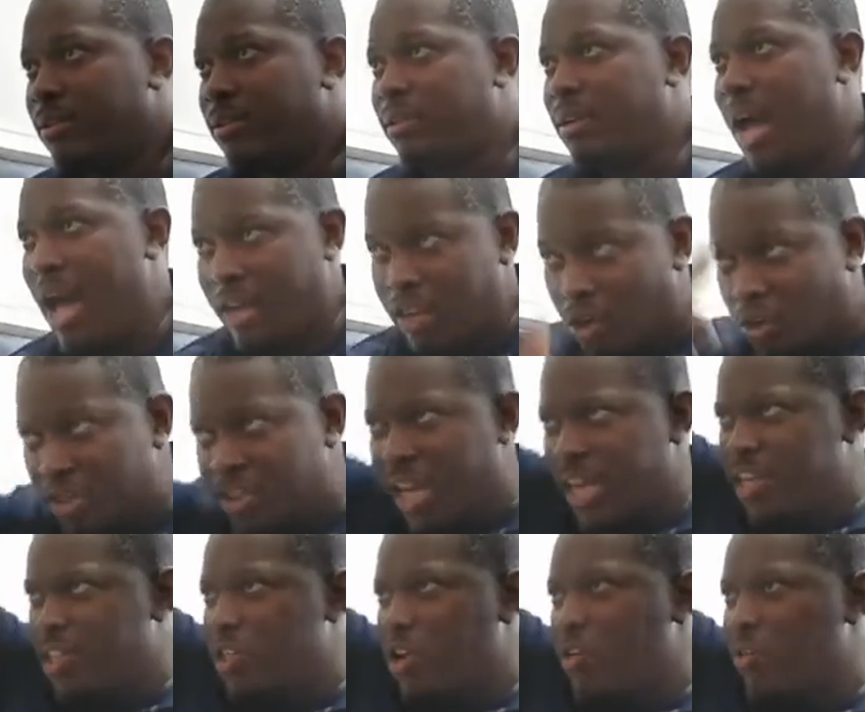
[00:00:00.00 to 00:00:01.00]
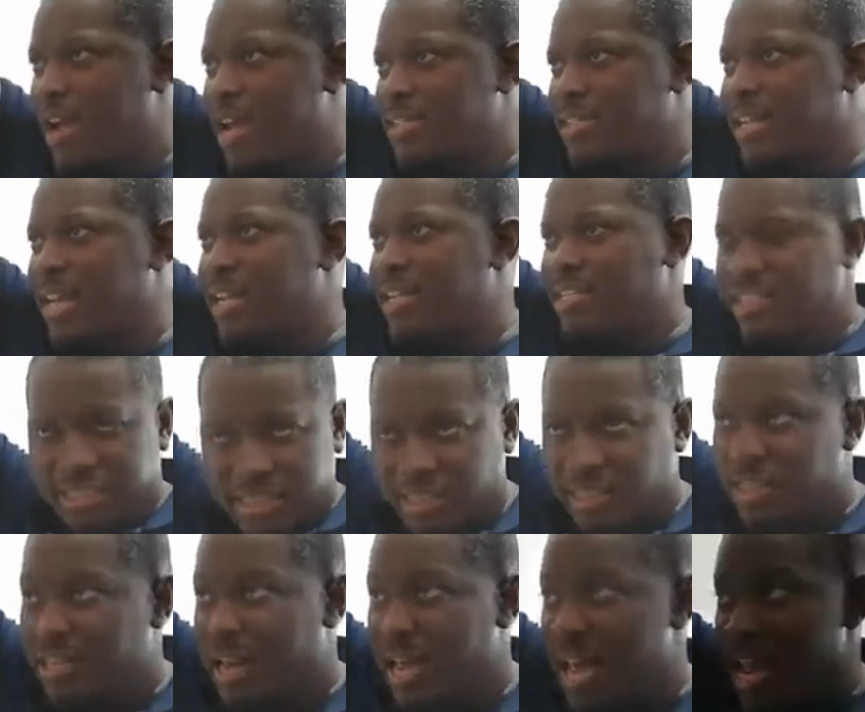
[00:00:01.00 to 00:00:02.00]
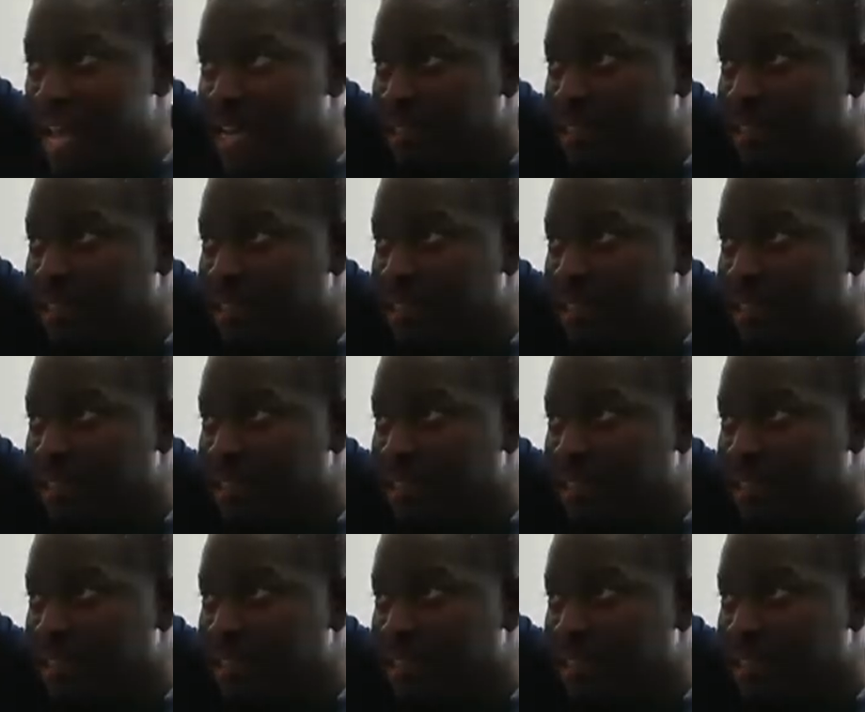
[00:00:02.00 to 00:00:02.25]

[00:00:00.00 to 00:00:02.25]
I know Sadie's over at Scaling. She's in good hands.